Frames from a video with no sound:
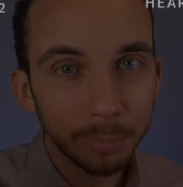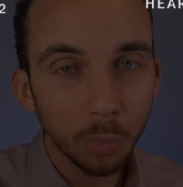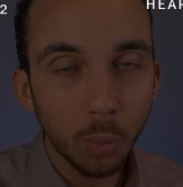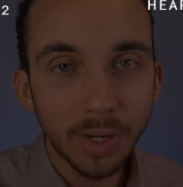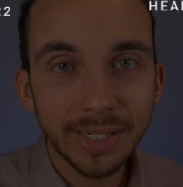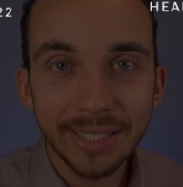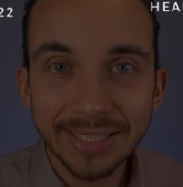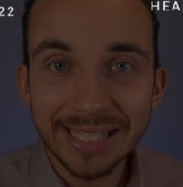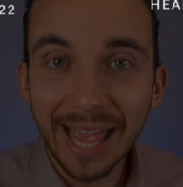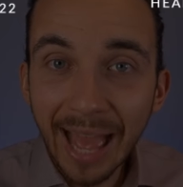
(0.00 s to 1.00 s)
one is
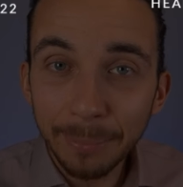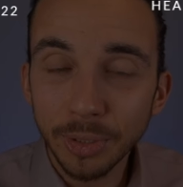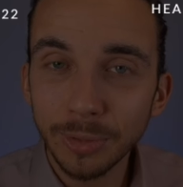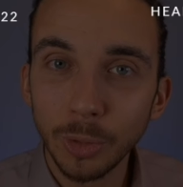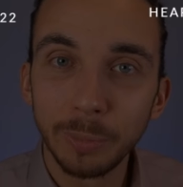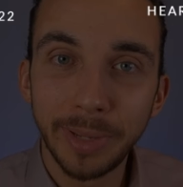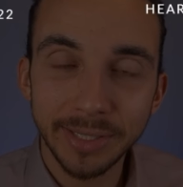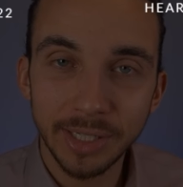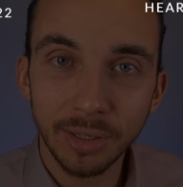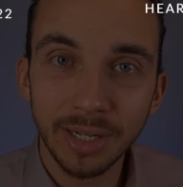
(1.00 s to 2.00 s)
the absolute
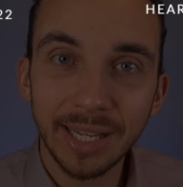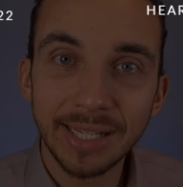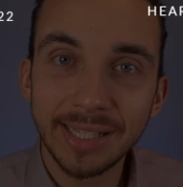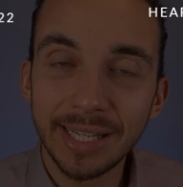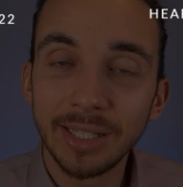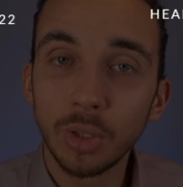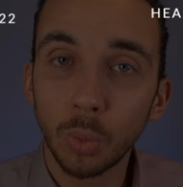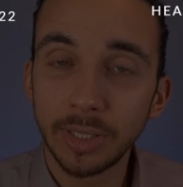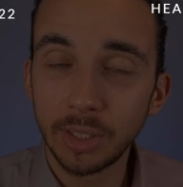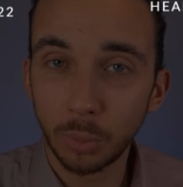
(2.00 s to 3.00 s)
best hearing aids in
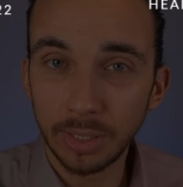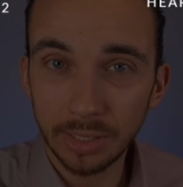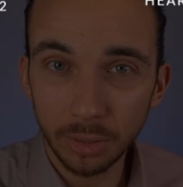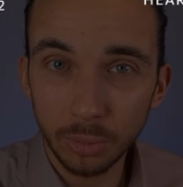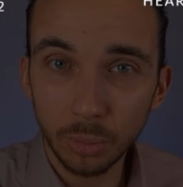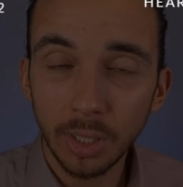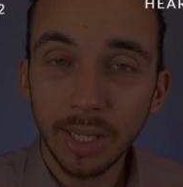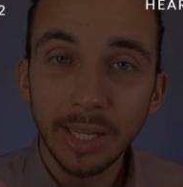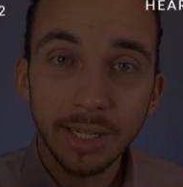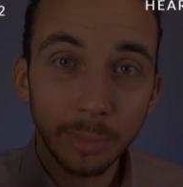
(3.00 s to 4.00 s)
2022.
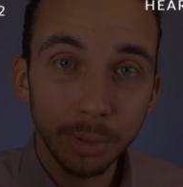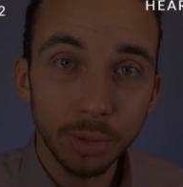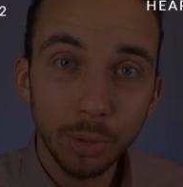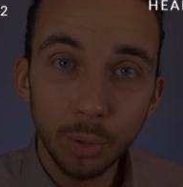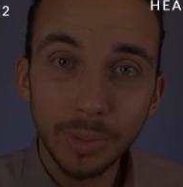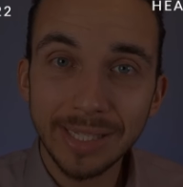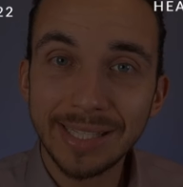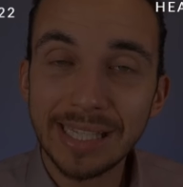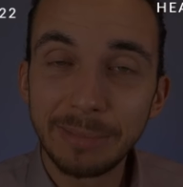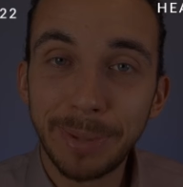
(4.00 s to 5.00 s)
Number two
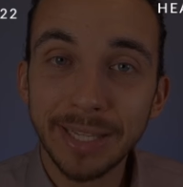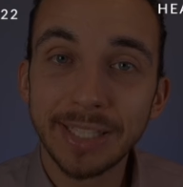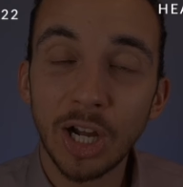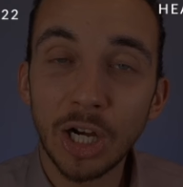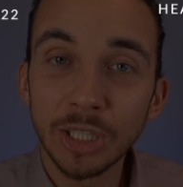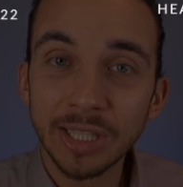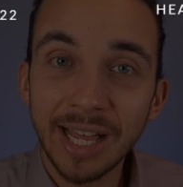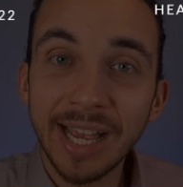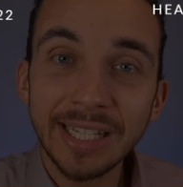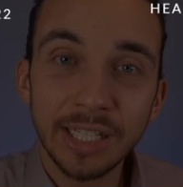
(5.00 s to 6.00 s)
is the best
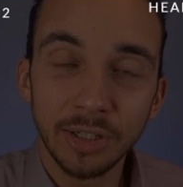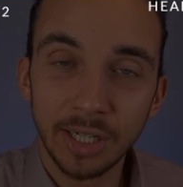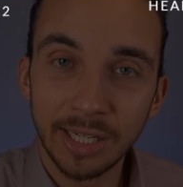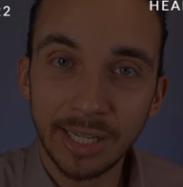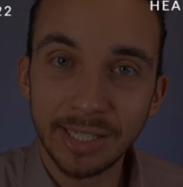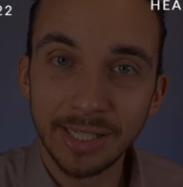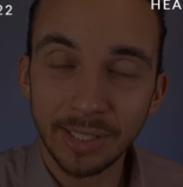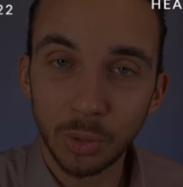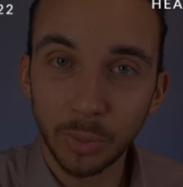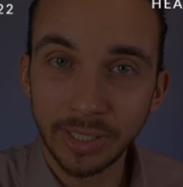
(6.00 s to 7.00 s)
online hearing aids
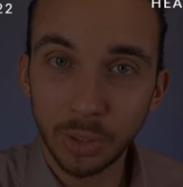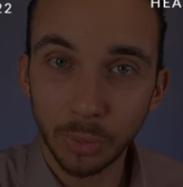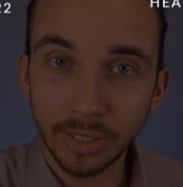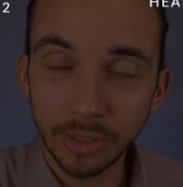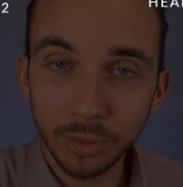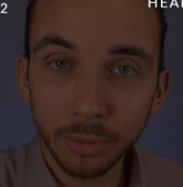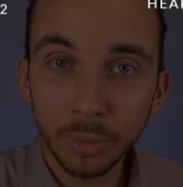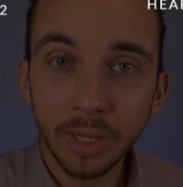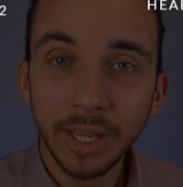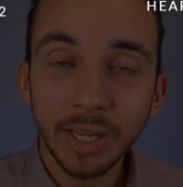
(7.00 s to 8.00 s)
in 2022.
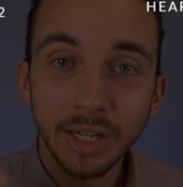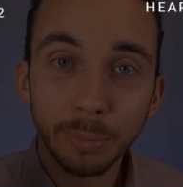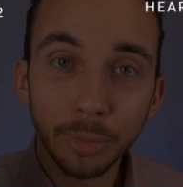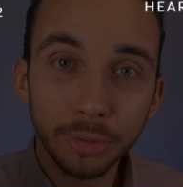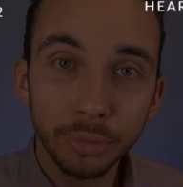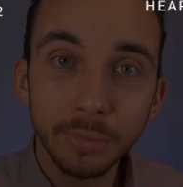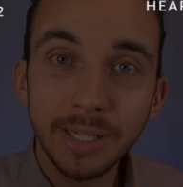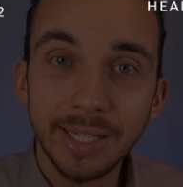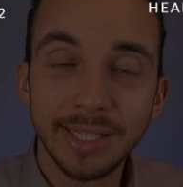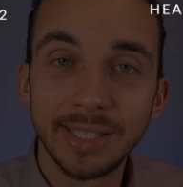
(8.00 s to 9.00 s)
Number
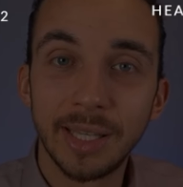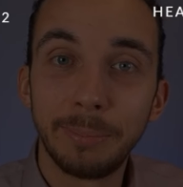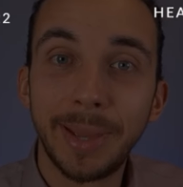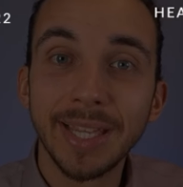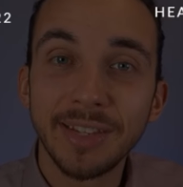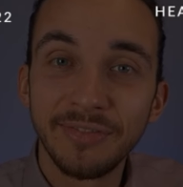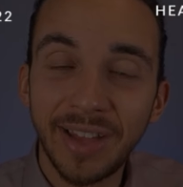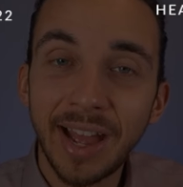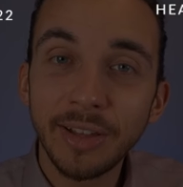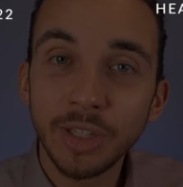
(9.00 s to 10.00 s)
three is the best
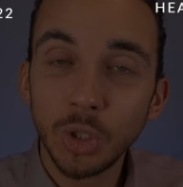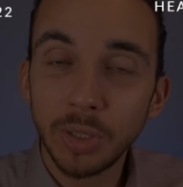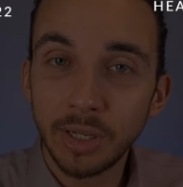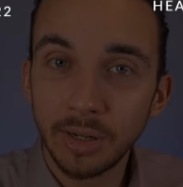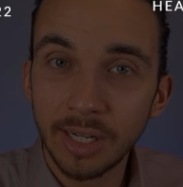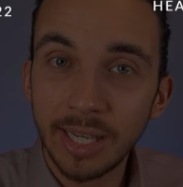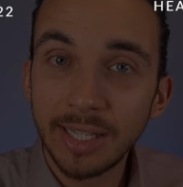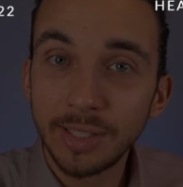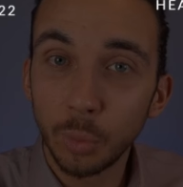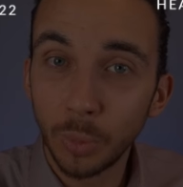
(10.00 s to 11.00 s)
value hearing
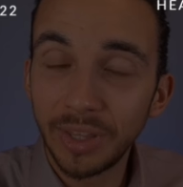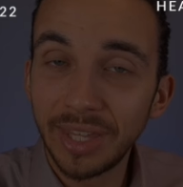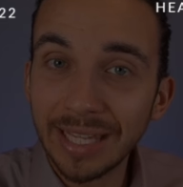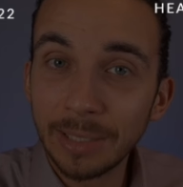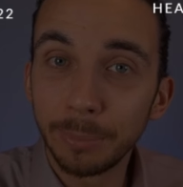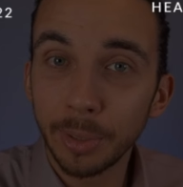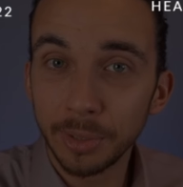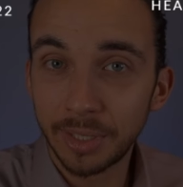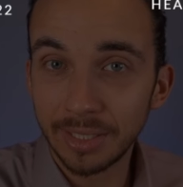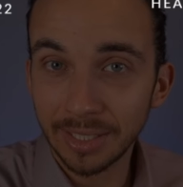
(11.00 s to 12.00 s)
aids with
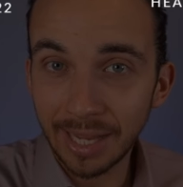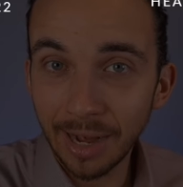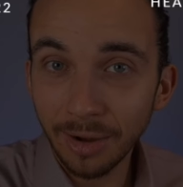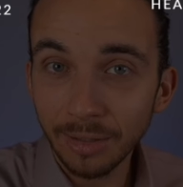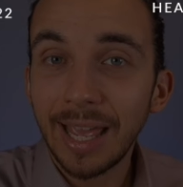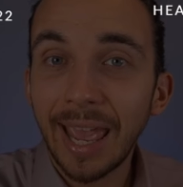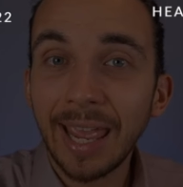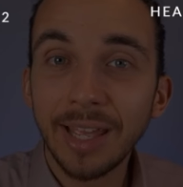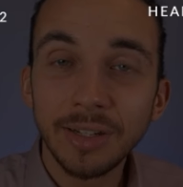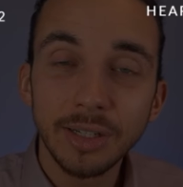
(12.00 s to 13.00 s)
in-person care.
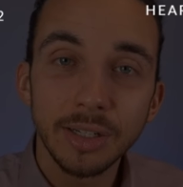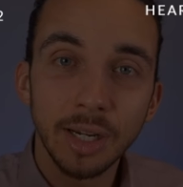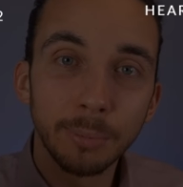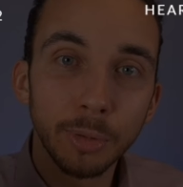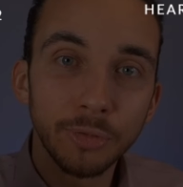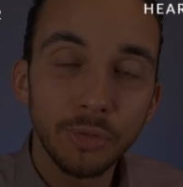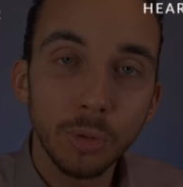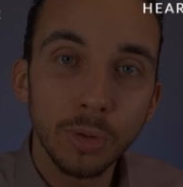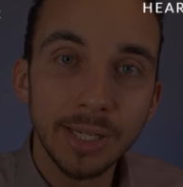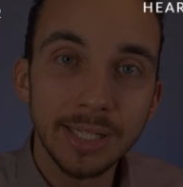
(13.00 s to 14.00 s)
And number
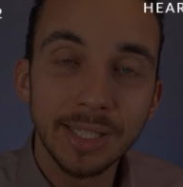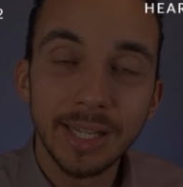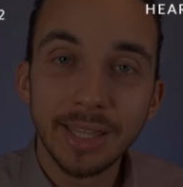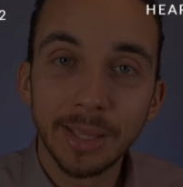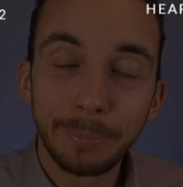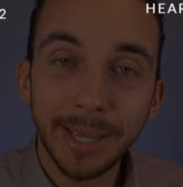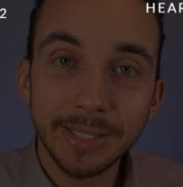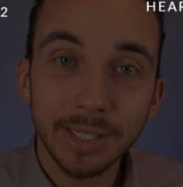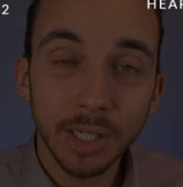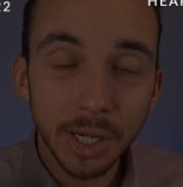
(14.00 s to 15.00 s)
four is the
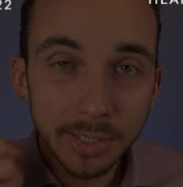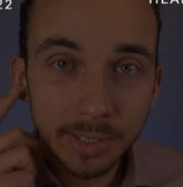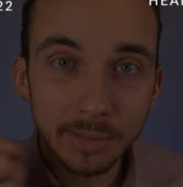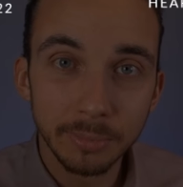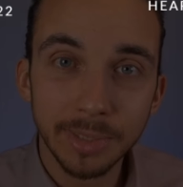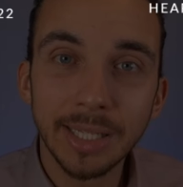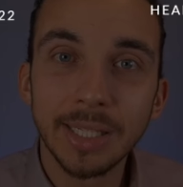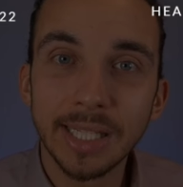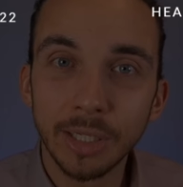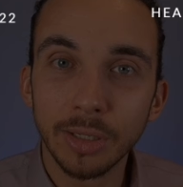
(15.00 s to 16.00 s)
best custom
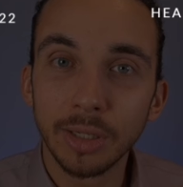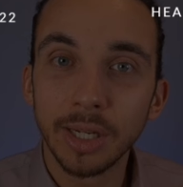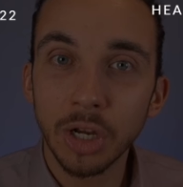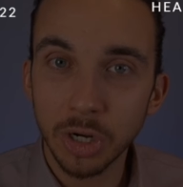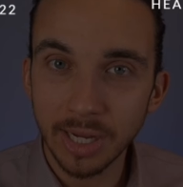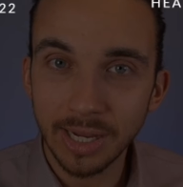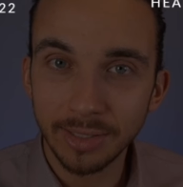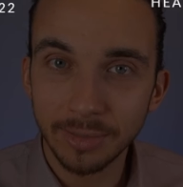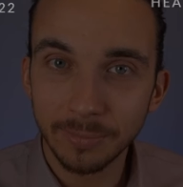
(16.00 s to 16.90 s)
in-ear hearing aids.